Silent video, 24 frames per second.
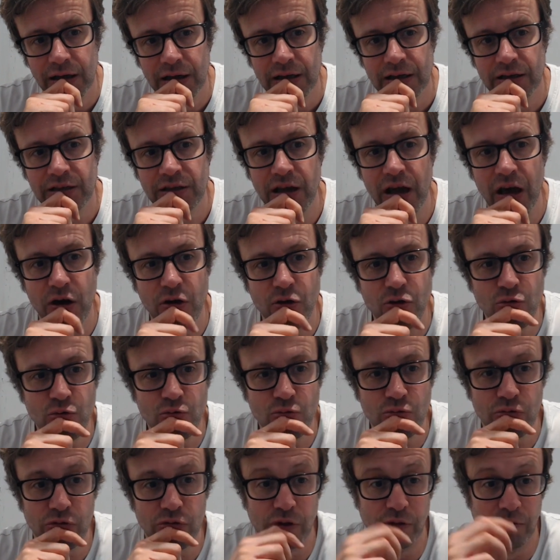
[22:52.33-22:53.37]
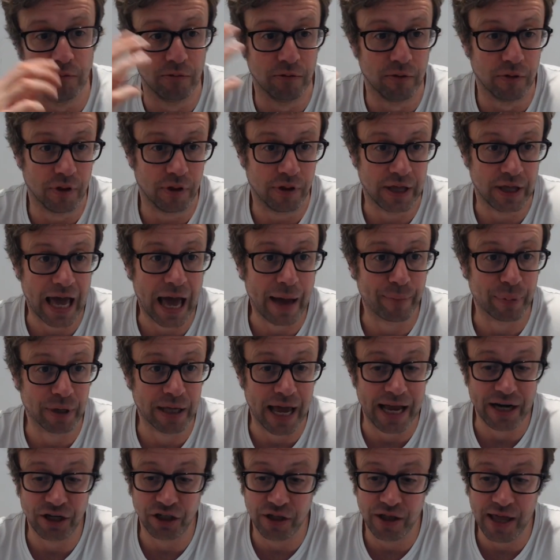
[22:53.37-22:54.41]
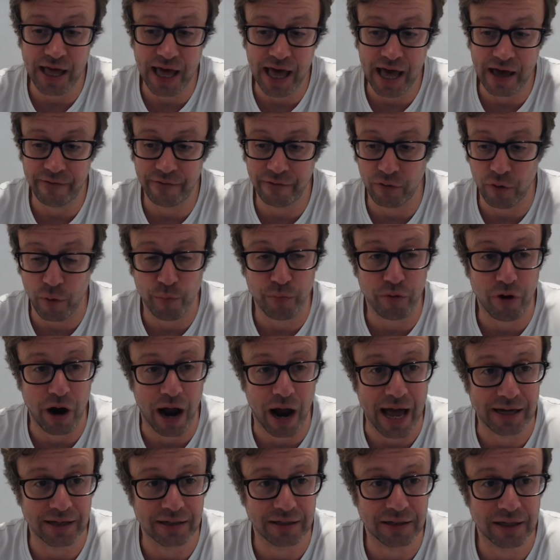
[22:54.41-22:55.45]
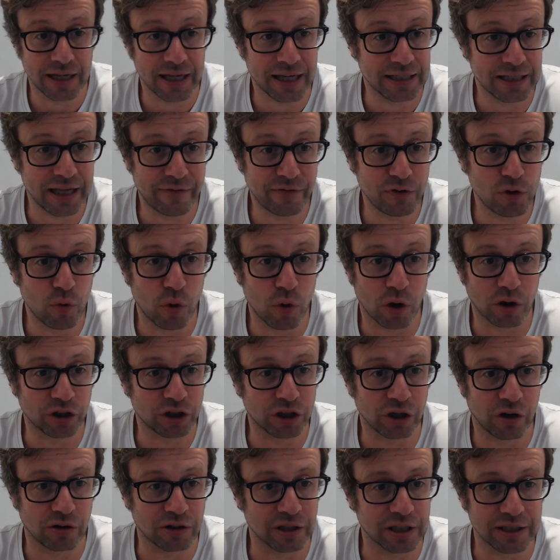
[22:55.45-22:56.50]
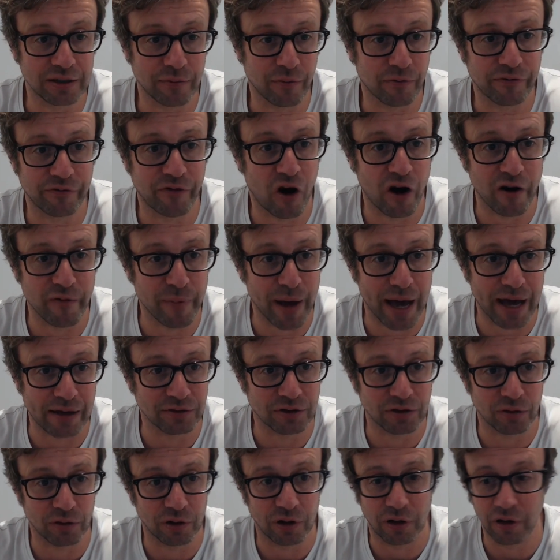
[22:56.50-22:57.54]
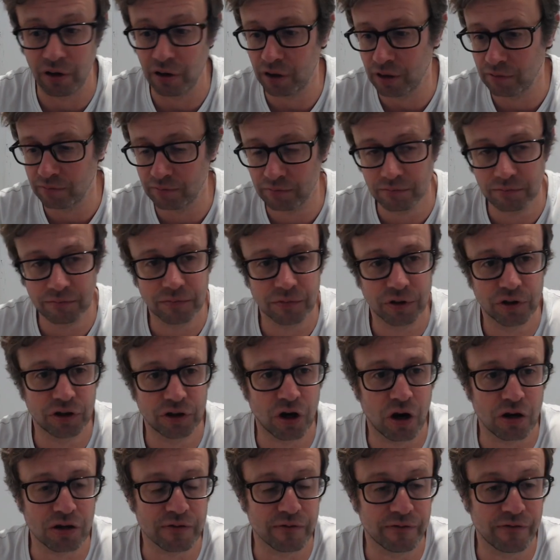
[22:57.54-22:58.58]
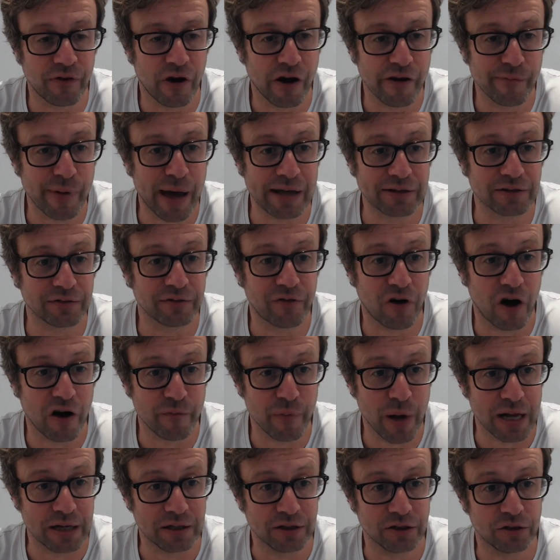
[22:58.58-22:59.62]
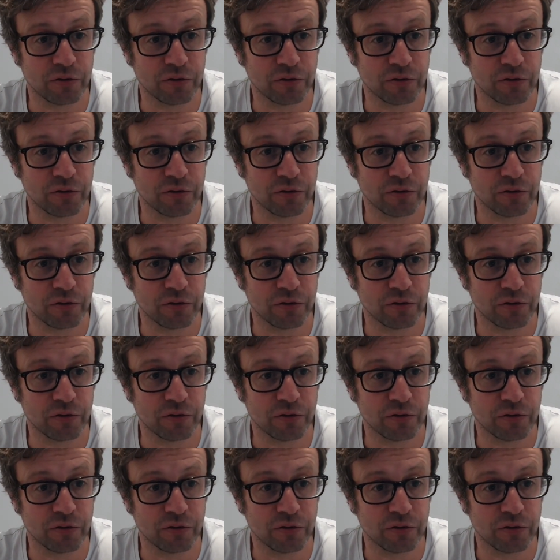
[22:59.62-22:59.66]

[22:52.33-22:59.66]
So the application there for a brand is if you are charging someone five pounds your lager, charge them five pounds and five pence.